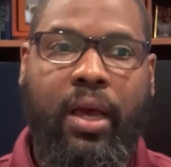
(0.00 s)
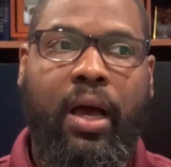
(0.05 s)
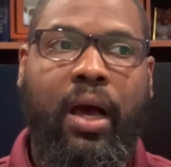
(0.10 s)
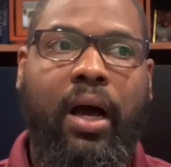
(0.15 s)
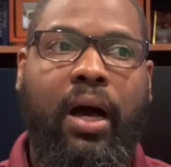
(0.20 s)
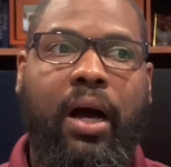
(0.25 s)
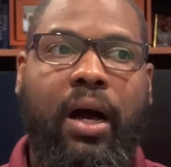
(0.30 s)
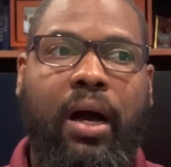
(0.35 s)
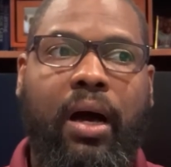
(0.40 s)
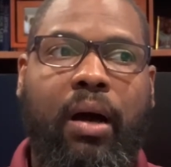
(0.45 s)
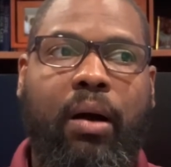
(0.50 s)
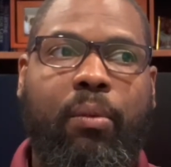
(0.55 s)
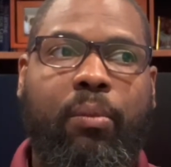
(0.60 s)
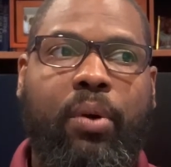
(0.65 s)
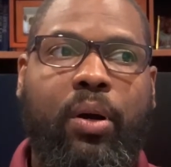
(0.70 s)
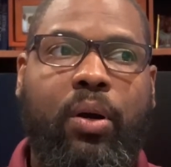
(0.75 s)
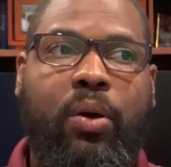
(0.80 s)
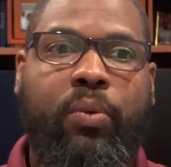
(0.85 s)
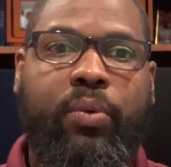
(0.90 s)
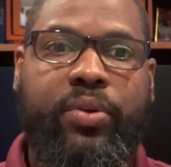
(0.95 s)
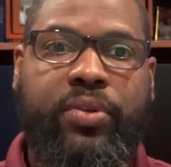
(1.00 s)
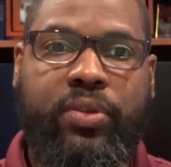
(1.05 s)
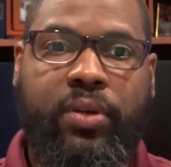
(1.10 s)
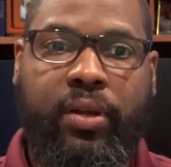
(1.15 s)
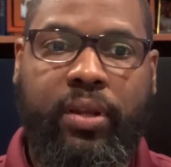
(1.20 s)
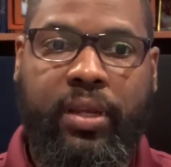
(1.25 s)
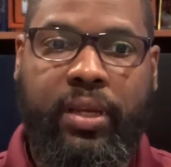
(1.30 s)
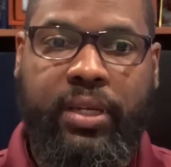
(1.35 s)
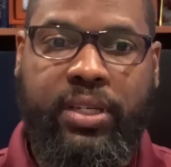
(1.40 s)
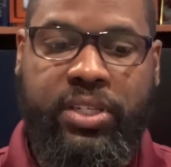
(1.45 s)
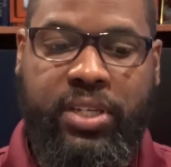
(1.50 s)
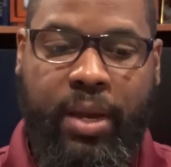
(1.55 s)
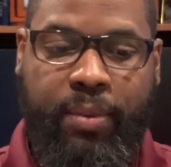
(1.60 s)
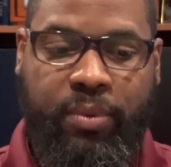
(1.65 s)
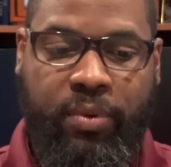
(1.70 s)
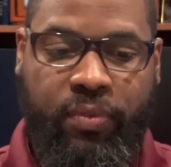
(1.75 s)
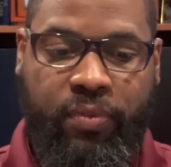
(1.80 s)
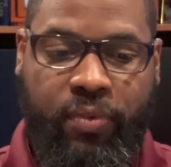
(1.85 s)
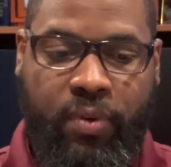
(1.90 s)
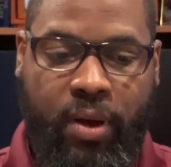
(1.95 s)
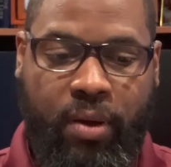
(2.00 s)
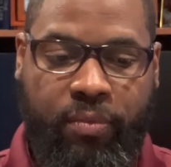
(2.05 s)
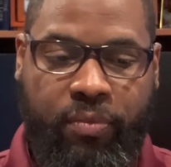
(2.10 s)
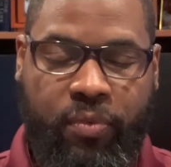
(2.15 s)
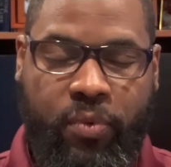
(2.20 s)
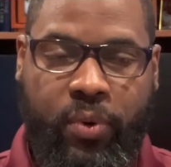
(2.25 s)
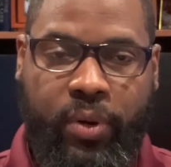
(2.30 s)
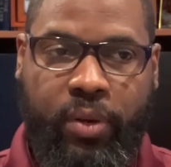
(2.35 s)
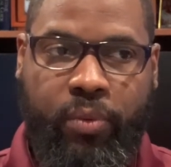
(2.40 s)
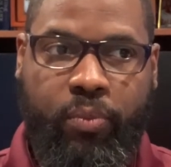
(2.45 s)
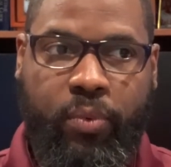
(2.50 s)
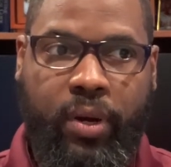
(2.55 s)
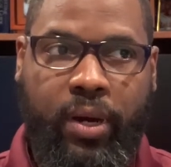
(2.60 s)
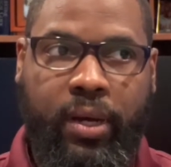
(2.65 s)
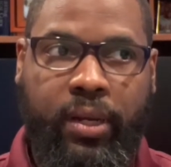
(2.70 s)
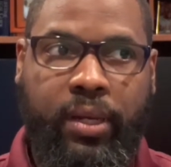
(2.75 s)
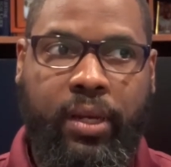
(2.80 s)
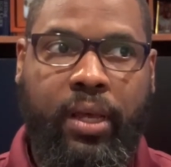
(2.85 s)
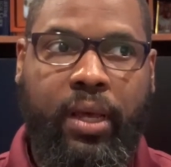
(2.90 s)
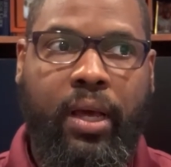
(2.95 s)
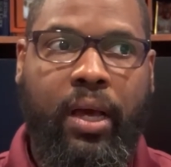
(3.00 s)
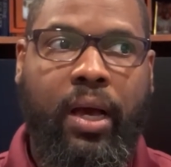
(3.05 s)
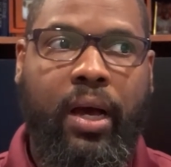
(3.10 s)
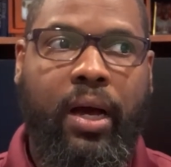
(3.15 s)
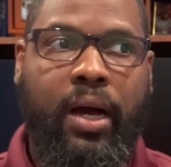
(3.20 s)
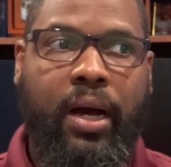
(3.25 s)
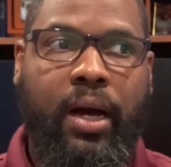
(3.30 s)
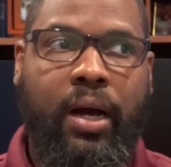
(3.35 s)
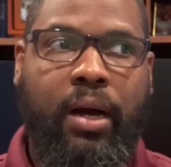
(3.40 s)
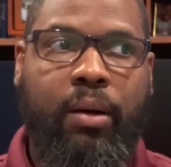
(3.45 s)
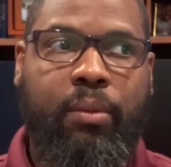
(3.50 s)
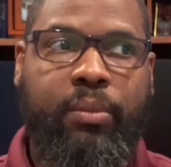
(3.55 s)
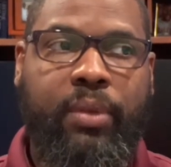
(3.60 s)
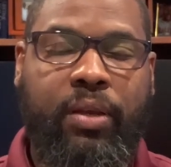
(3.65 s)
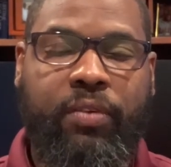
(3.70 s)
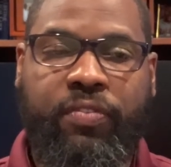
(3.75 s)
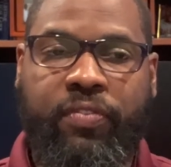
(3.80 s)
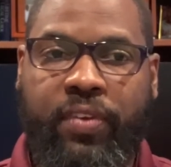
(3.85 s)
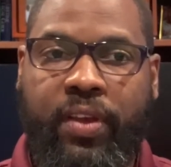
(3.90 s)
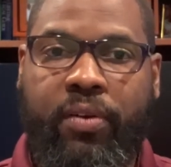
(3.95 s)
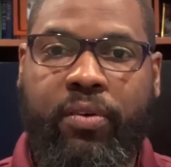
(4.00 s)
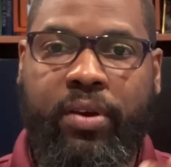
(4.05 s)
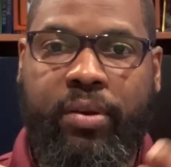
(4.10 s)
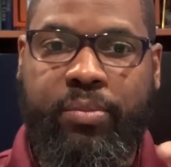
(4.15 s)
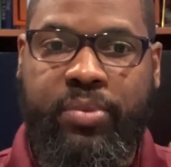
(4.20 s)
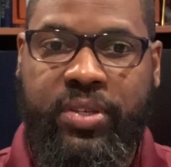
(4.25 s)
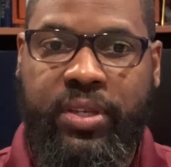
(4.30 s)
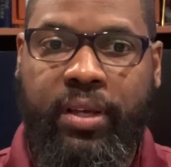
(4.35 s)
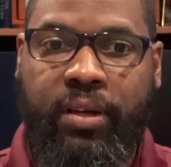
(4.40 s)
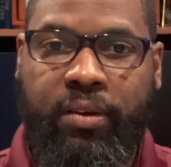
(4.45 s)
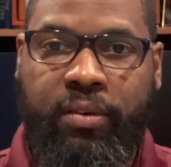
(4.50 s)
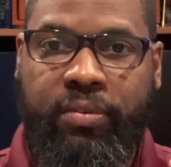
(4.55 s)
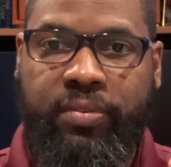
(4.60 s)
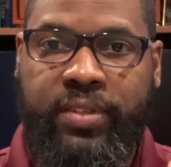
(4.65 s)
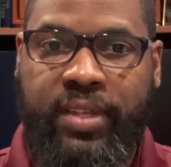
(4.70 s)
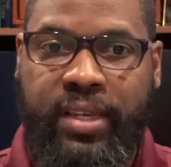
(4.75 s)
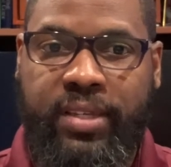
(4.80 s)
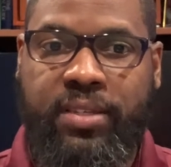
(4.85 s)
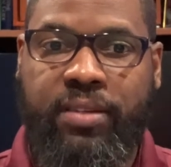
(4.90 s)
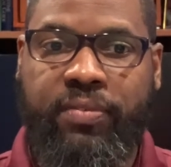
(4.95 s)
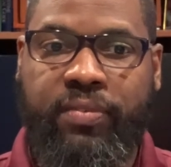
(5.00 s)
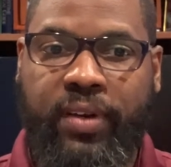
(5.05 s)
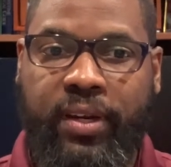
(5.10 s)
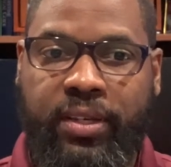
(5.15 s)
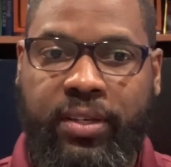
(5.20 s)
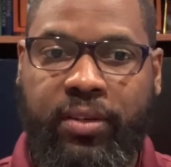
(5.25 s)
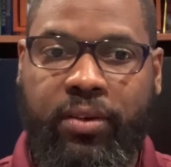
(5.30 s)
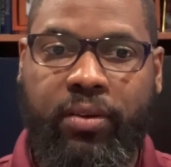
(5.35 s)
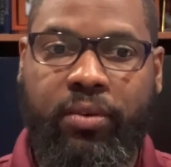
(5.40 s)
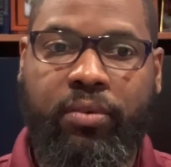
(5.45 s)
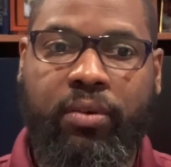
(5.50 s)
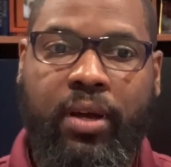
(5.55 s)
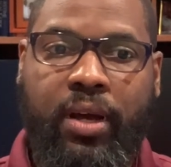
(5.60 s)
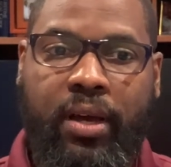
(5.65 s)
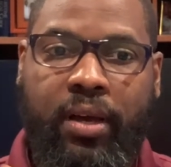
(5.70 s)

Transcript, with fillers: Um, we saw that in chapter uh, 41, um, that Pharaoh himself testified, you know,